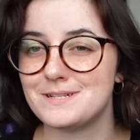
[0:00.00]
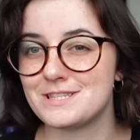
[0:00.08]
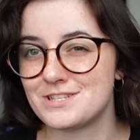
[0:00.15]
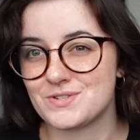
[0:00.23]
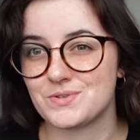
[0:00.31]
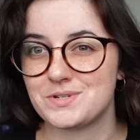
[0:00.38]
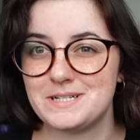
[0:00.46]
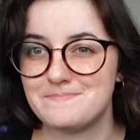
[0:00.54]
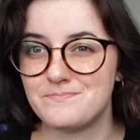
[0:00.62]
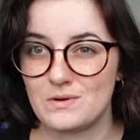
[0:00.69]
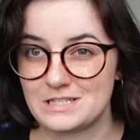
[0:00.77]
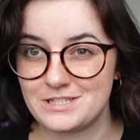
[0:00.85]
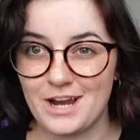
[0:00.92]
but the story
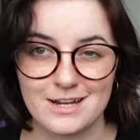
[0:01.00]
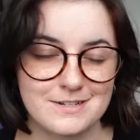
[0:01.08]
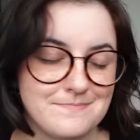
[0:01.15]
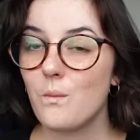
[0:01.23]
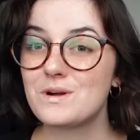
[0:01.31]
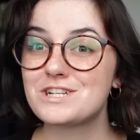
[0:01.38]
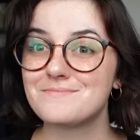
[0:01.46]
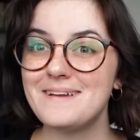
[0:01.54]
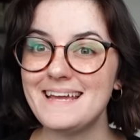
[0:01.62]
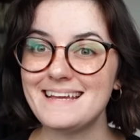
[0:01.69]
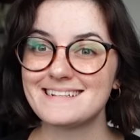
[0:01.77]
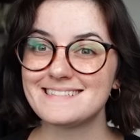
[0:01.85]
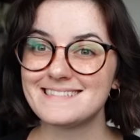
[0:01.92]
was not. Which
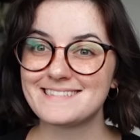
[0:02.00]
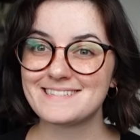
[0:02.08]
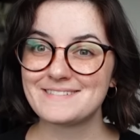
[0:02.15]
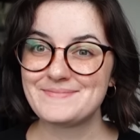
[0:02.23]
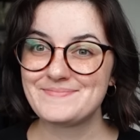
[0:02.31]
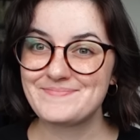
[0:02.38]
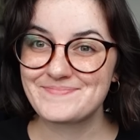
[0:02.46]
means